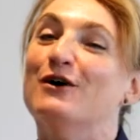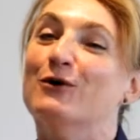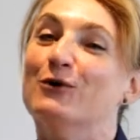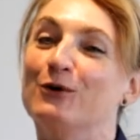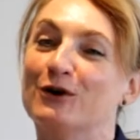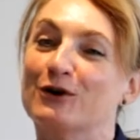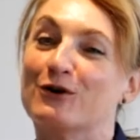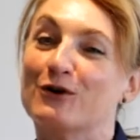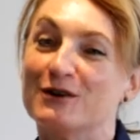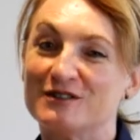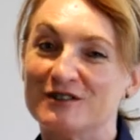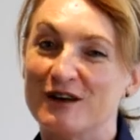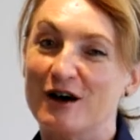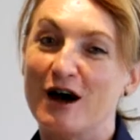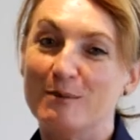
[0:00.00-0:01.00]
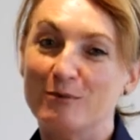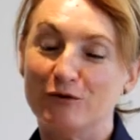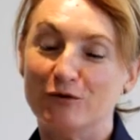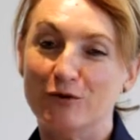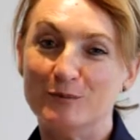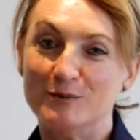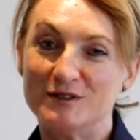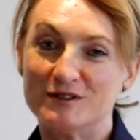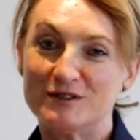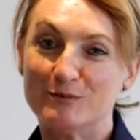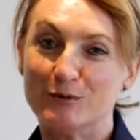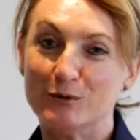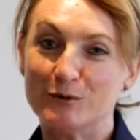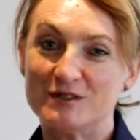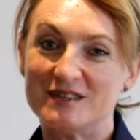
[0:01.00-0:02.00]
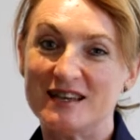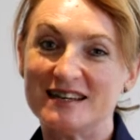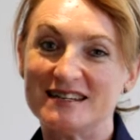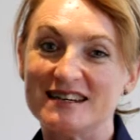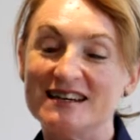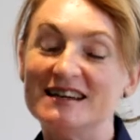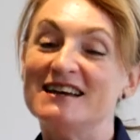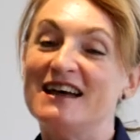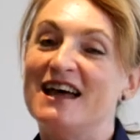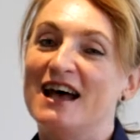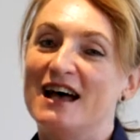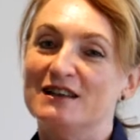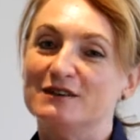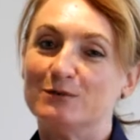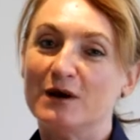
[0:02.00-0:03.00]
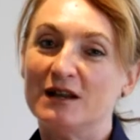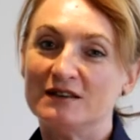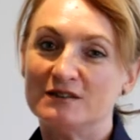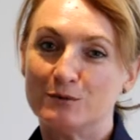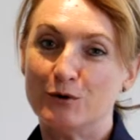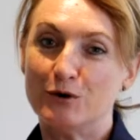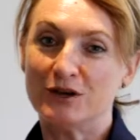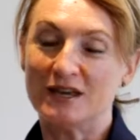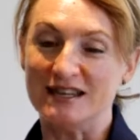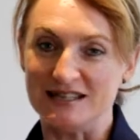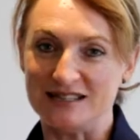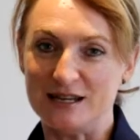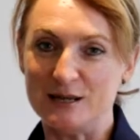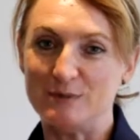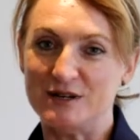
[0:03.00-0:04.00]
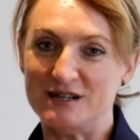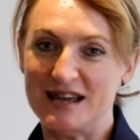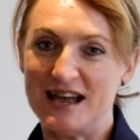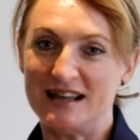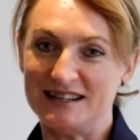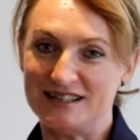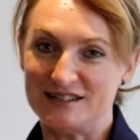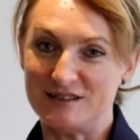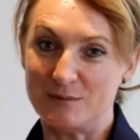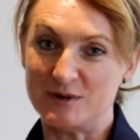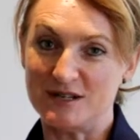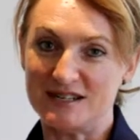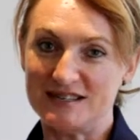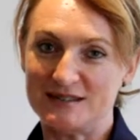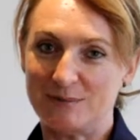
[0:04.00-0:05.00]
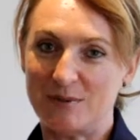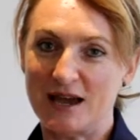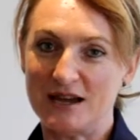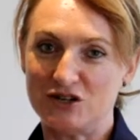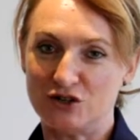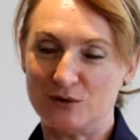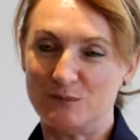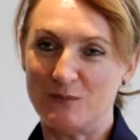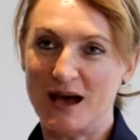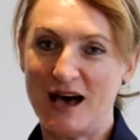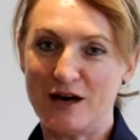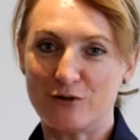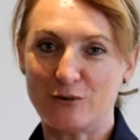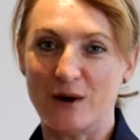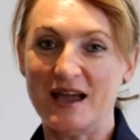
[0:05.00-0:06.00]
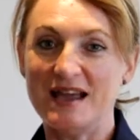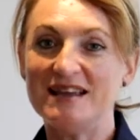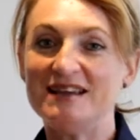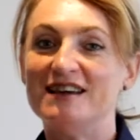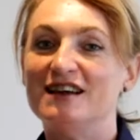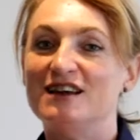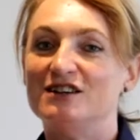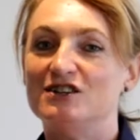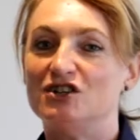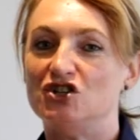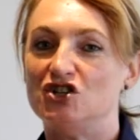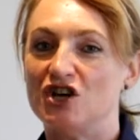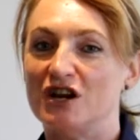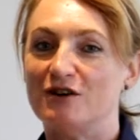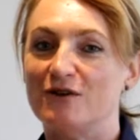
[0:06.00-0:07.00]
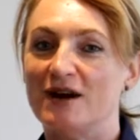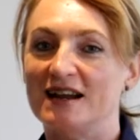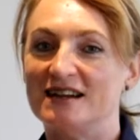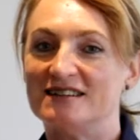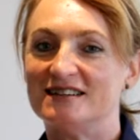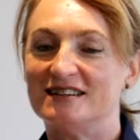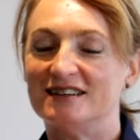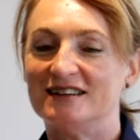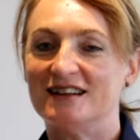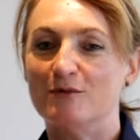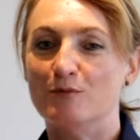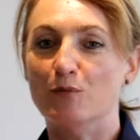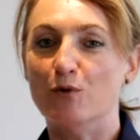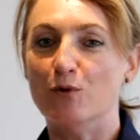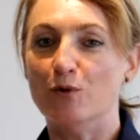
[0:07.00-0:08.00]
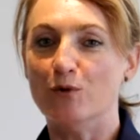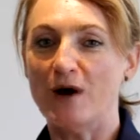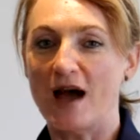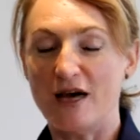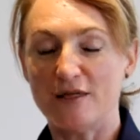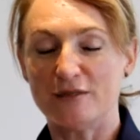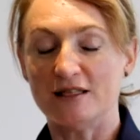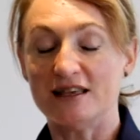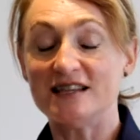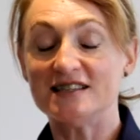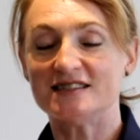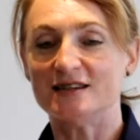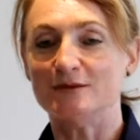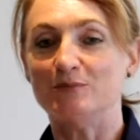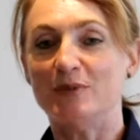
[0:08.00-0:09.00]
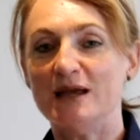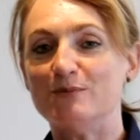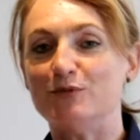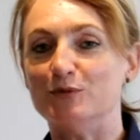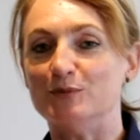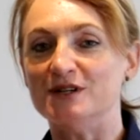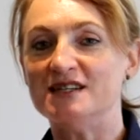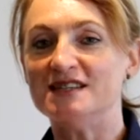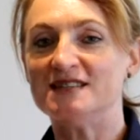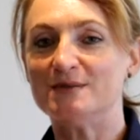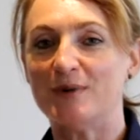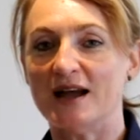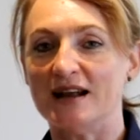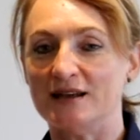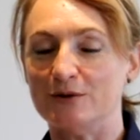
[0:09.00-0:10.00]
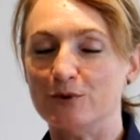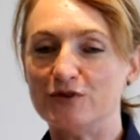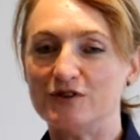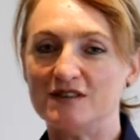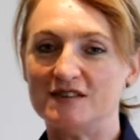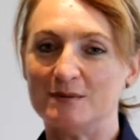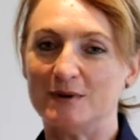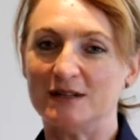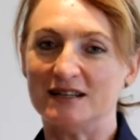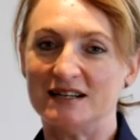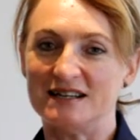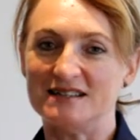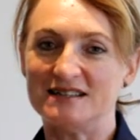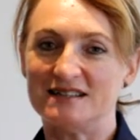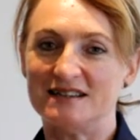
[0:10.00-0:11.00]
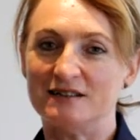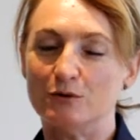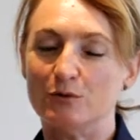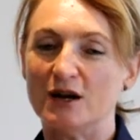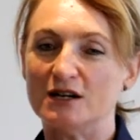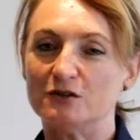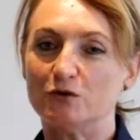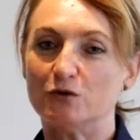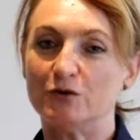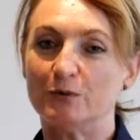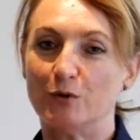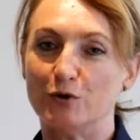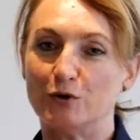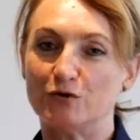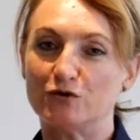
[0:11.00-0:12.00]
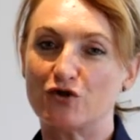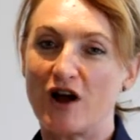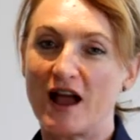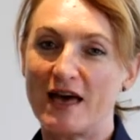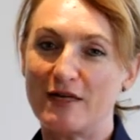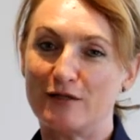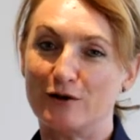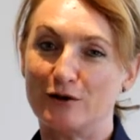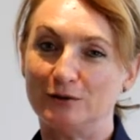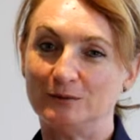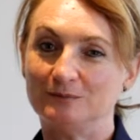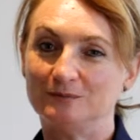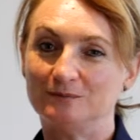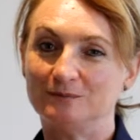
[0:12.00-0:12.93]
all across the high performance sports sector, as well as working deeper down into the participation pathway to generate more athletes and people participating with disabilities in the wonderful sport of triathlon.